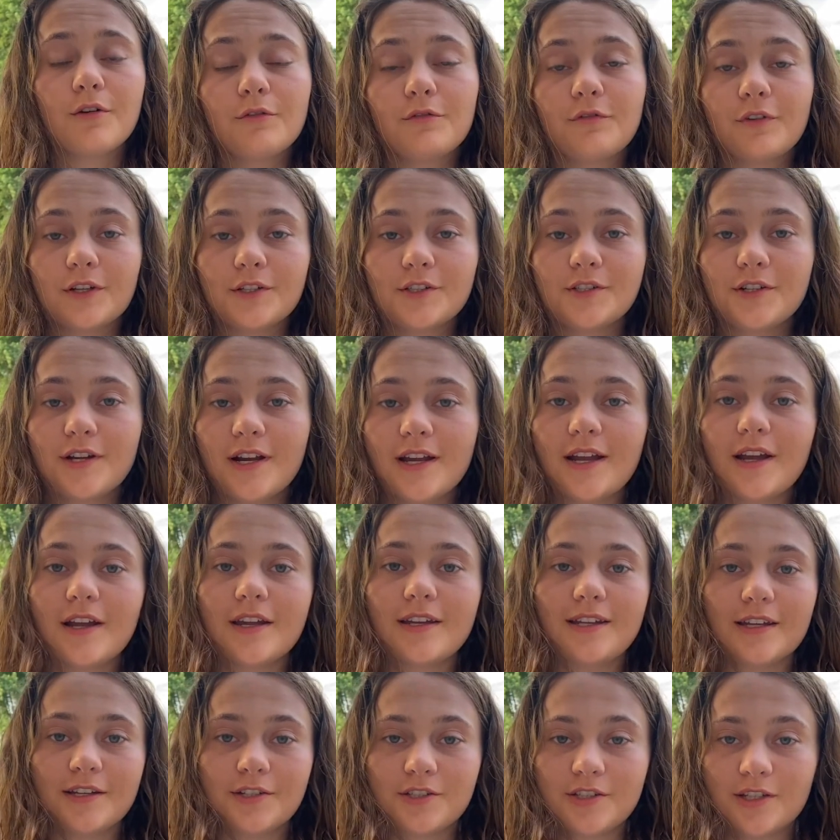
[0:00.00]
Filtrate
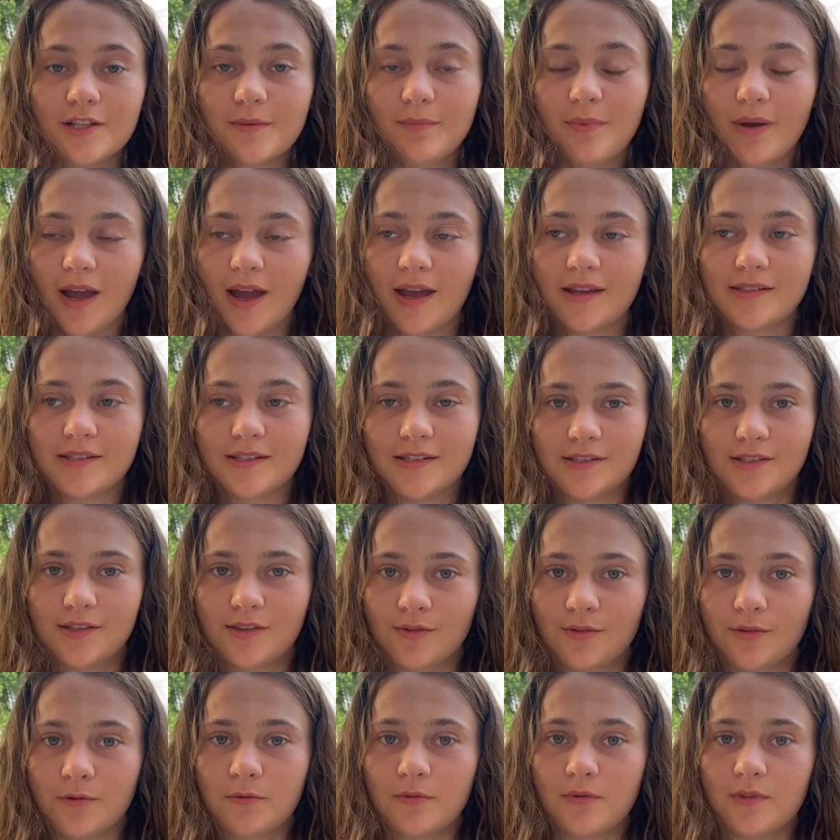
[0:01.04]
initially passes
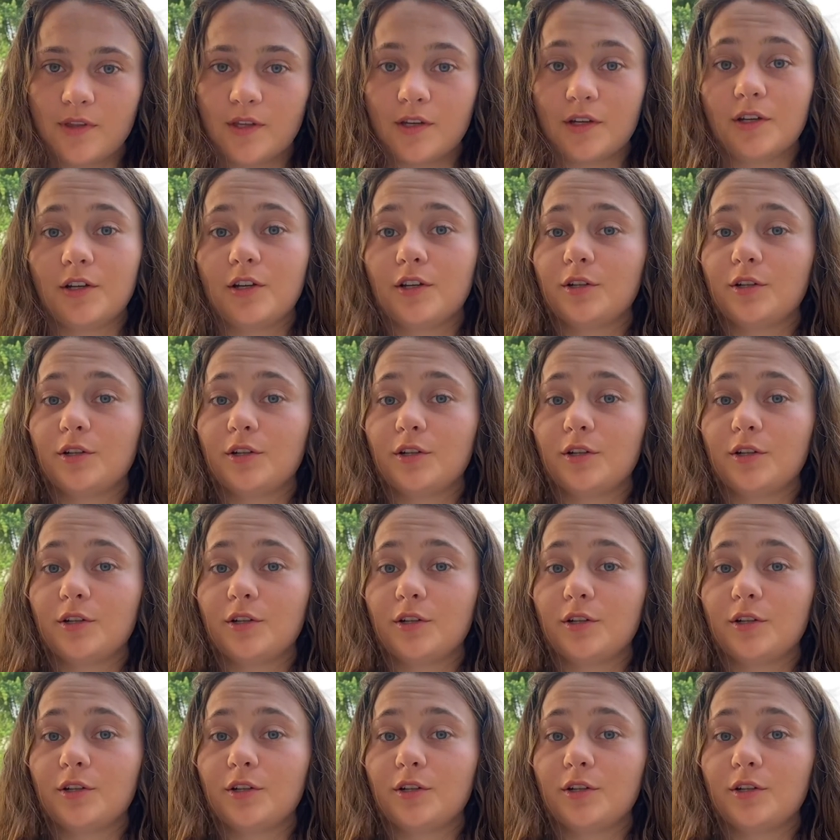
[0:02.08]
through the